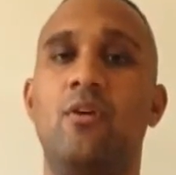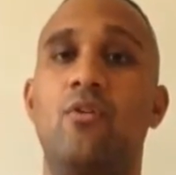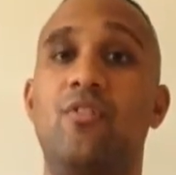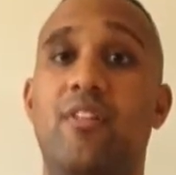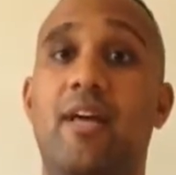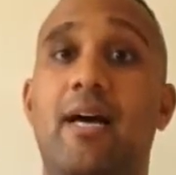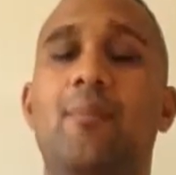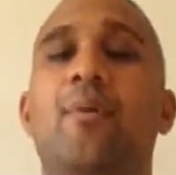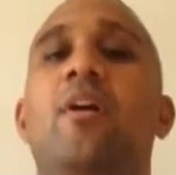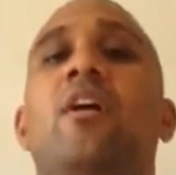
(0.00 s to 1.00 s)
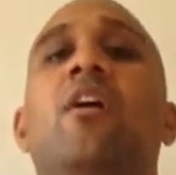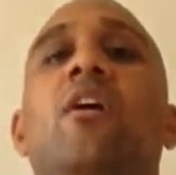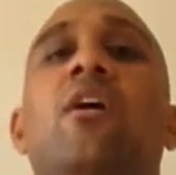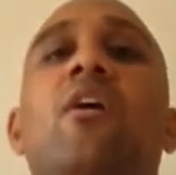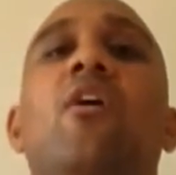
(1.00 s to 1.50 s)
under the arm,
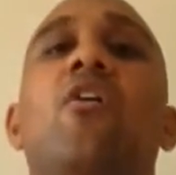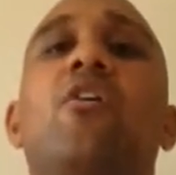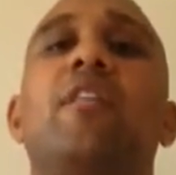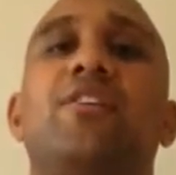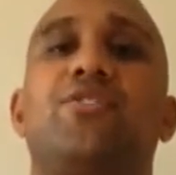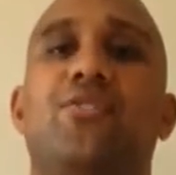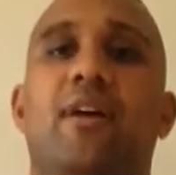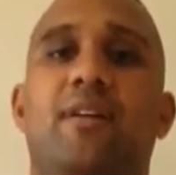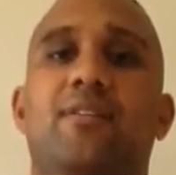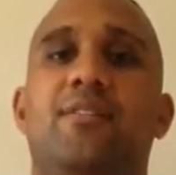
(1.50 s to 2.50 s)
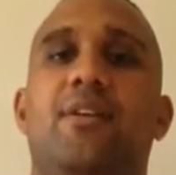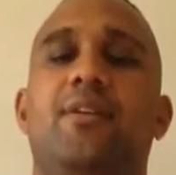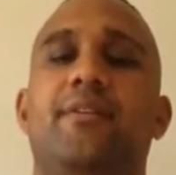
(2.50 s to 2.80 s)
all this stress.